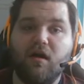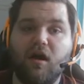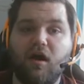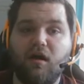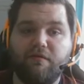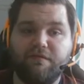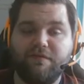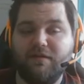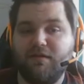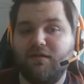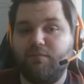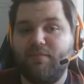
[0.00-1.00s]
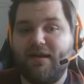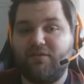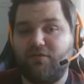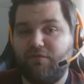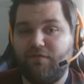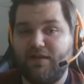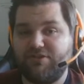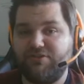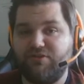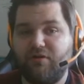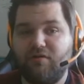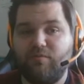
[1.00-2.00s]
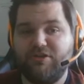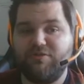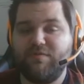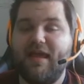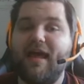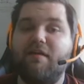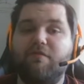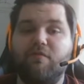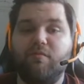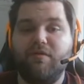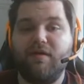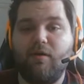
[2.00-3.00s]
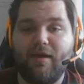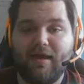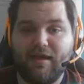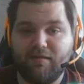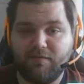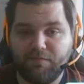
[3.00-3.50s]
of the backdoor flush draw, which we have with our hand.